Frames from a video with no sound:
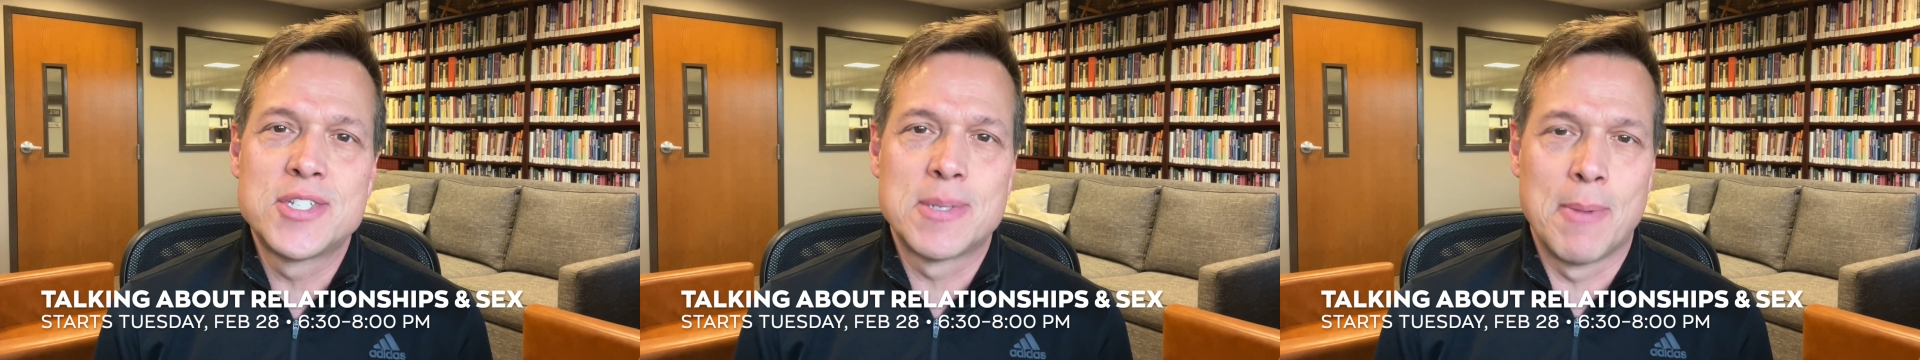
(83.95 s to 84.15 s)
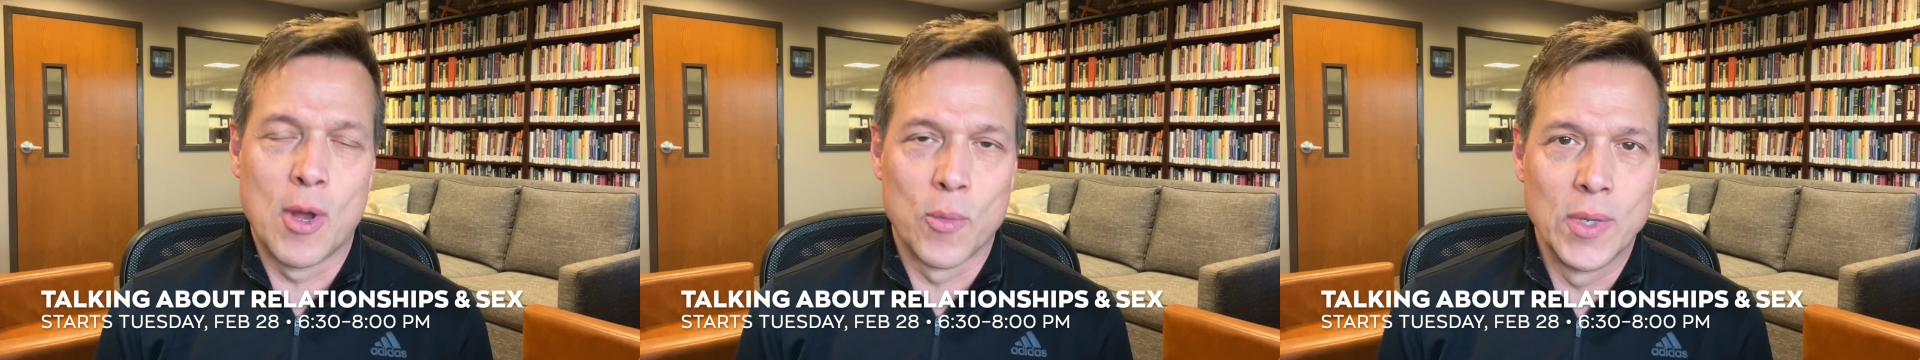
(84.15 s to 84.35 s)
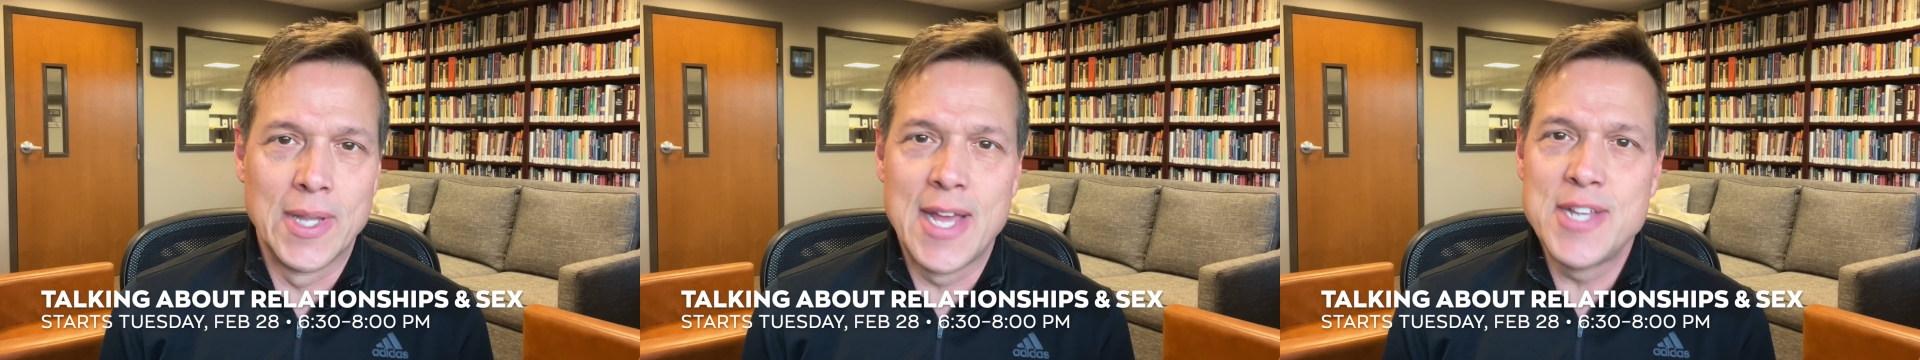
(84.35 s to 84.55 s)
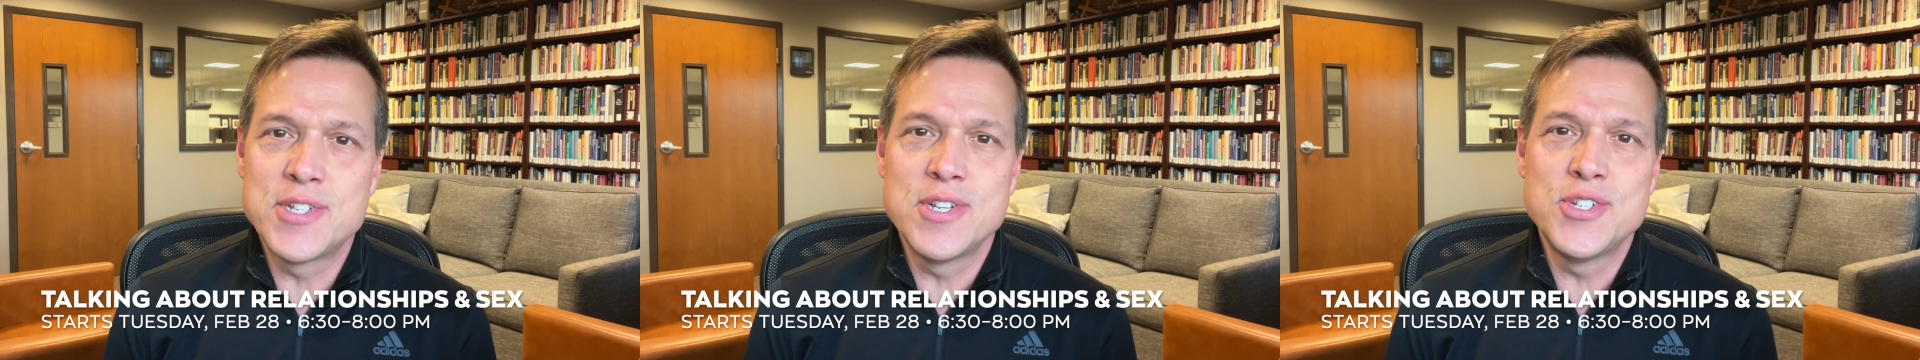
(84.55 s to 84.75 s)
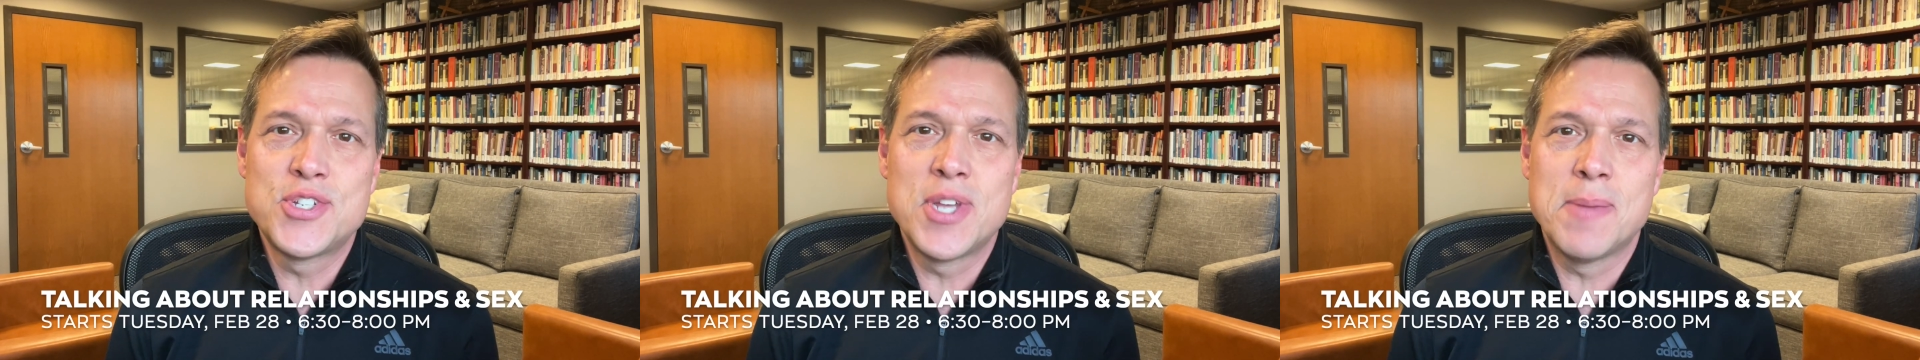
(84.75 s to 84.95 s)
About
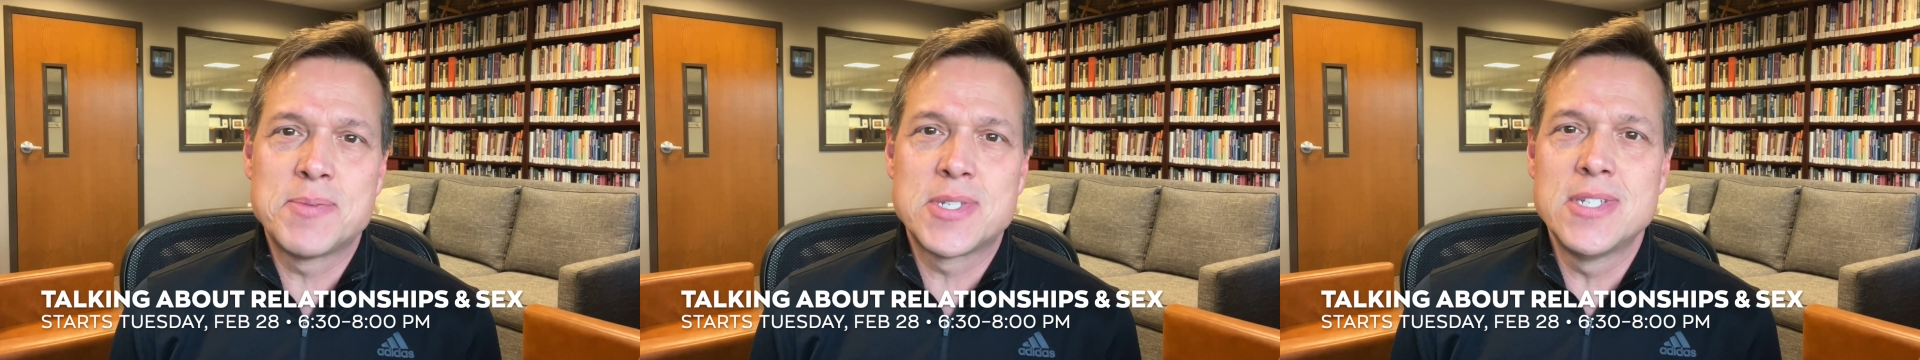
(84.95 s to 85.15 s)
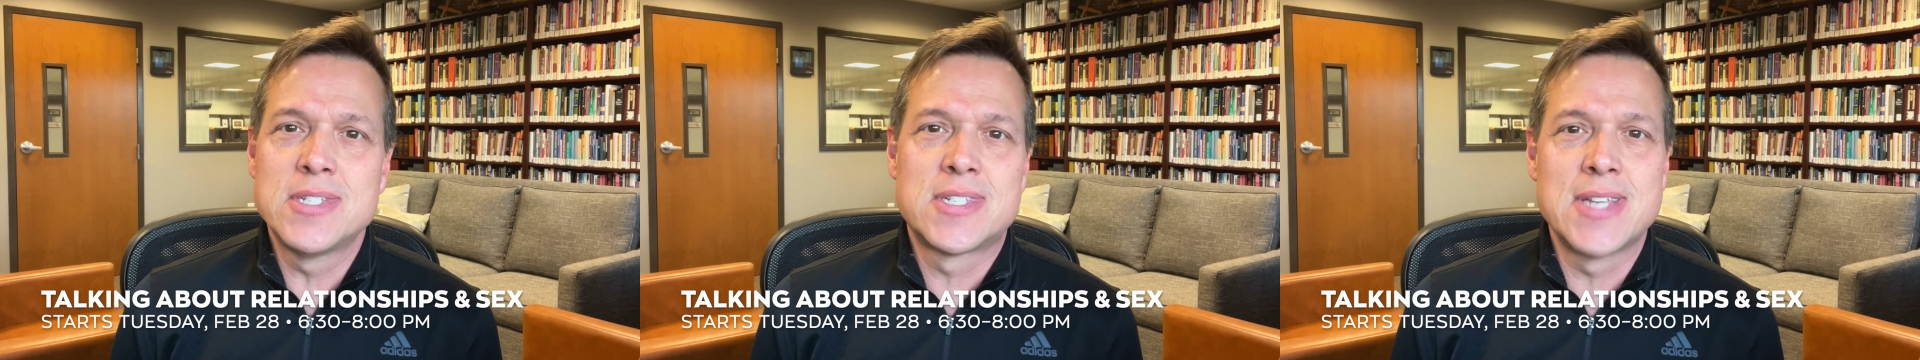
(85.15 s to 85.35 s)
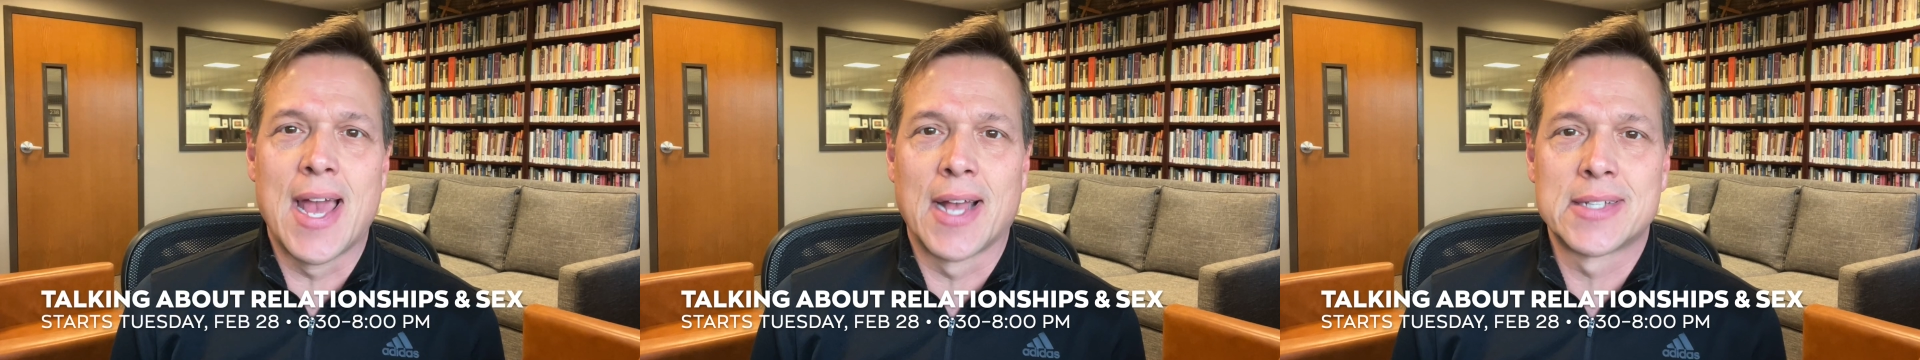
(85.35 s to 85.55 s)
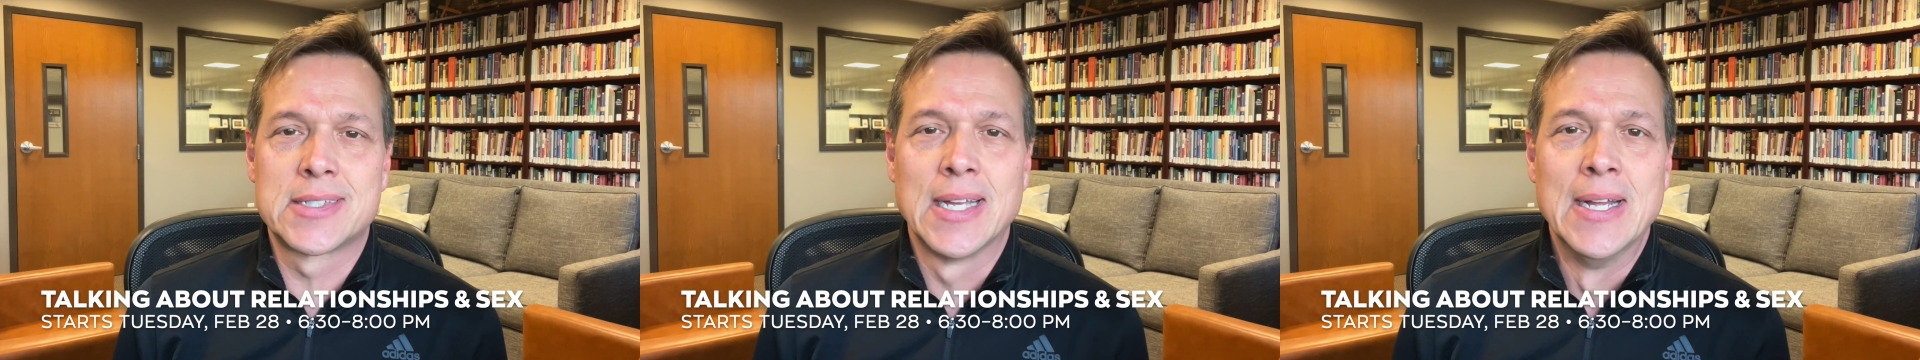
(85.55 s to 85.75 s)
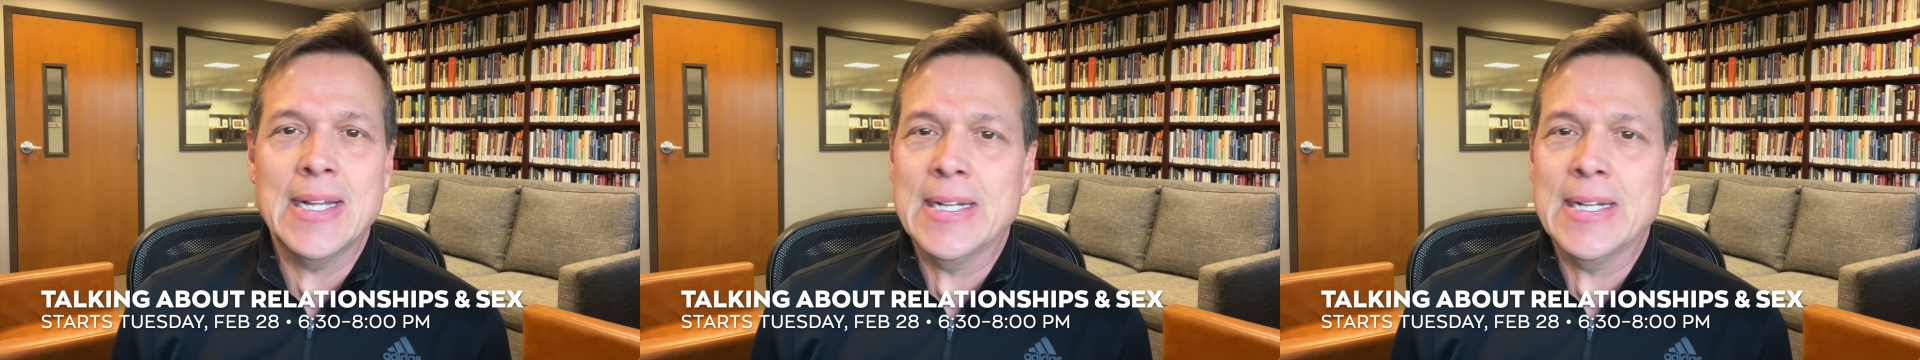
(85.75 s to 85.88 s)
Relationships and Sex.